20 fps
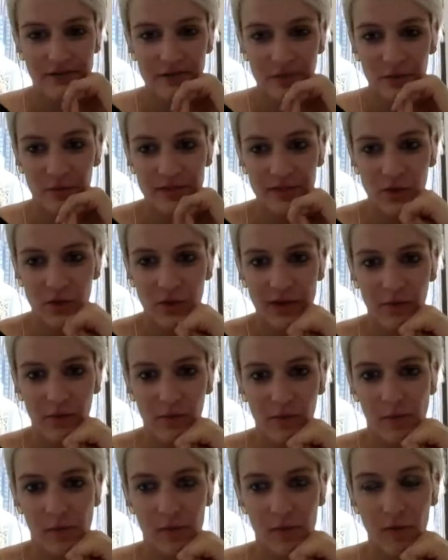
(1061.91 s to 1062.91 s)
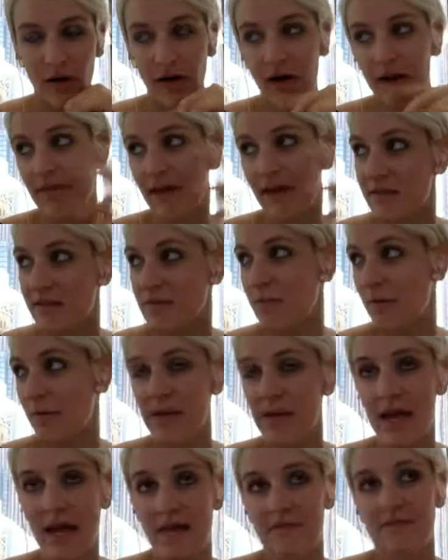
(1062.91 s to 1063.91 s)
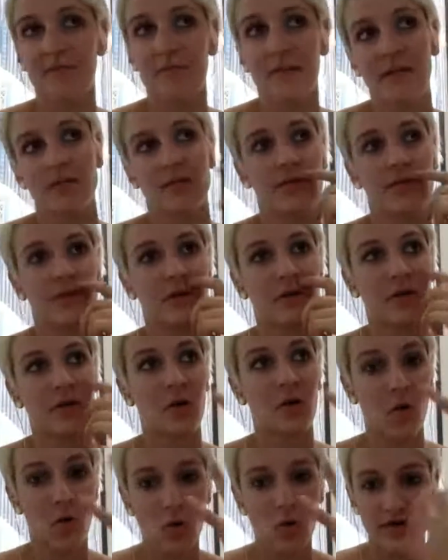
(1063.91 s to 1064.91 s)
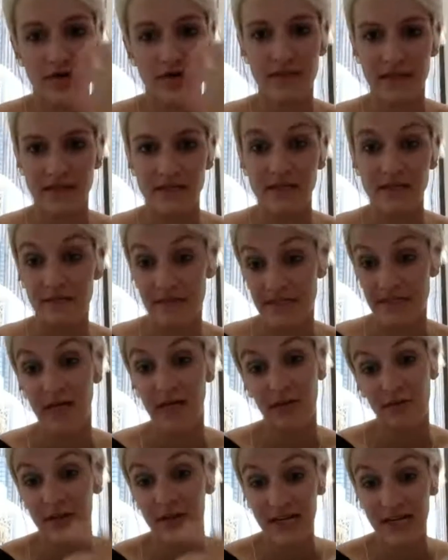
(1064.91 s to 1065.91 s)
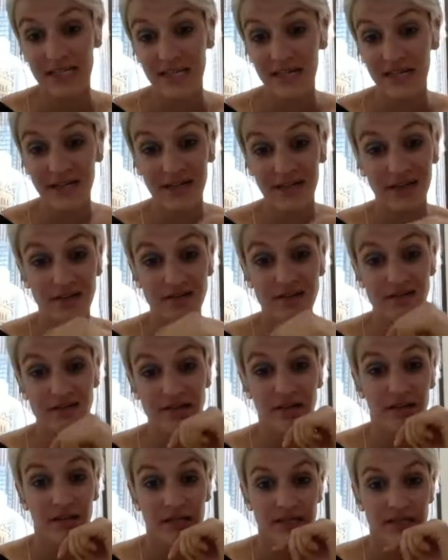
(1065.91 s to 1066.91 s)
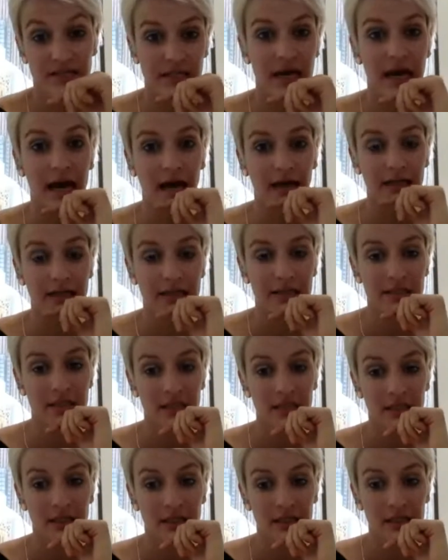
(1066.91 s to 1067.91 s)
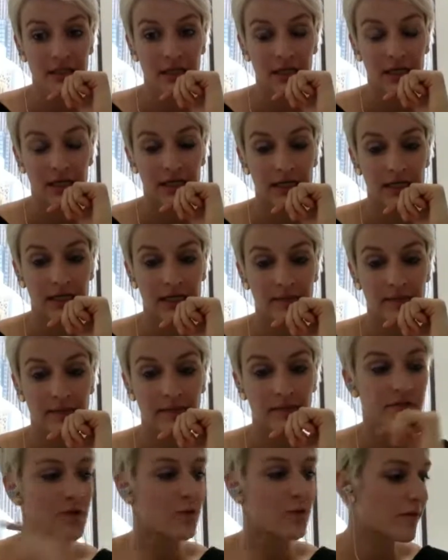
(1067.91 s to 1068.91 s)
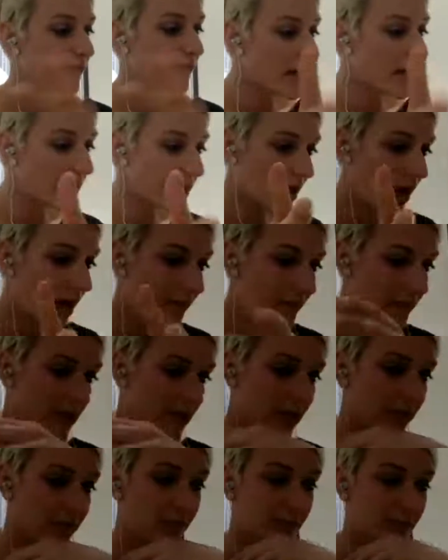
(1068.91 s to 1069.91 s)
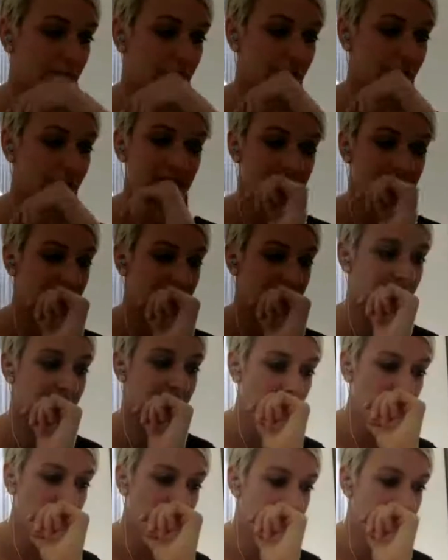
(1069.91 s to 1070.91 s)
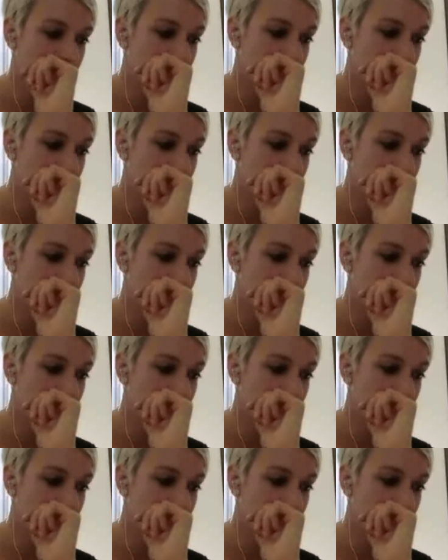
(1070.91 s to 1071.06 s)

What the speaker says: in our lives when we don't get what we want. And that's when we have to make sure that our core sense of self and identity are still intact. So we've got a comment here from Tracy